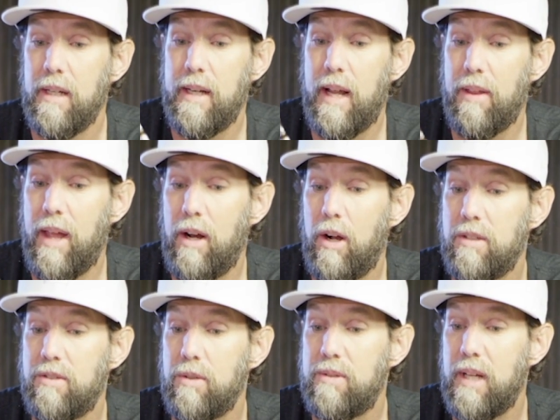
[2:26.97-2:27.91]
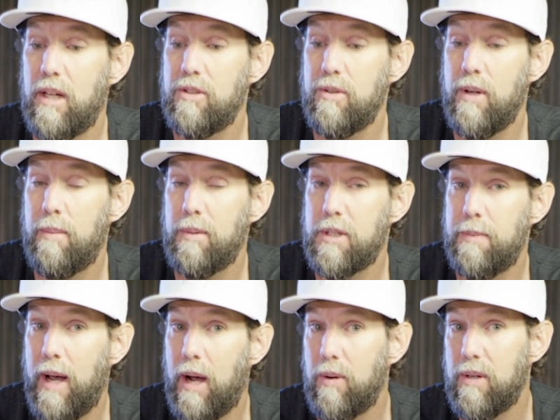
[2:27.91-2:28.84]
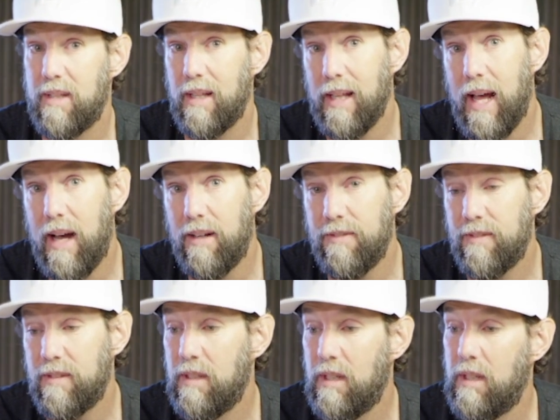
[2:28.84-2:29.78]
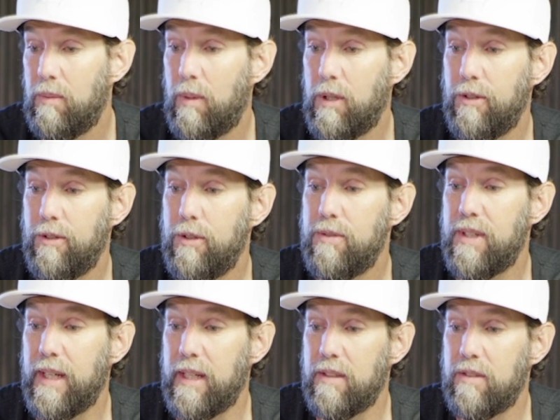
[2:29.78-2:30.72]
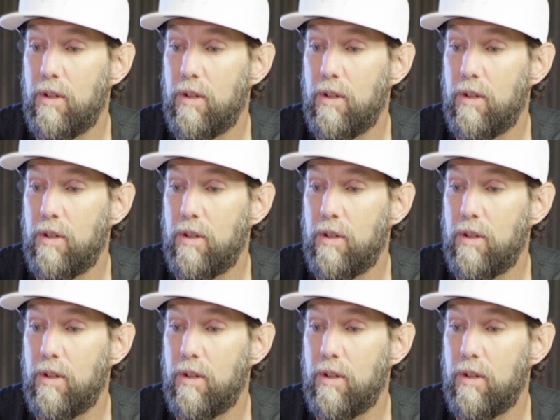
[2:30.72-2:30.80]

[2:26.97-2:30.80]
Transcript: Now that also tells you how much power is left when you're using it.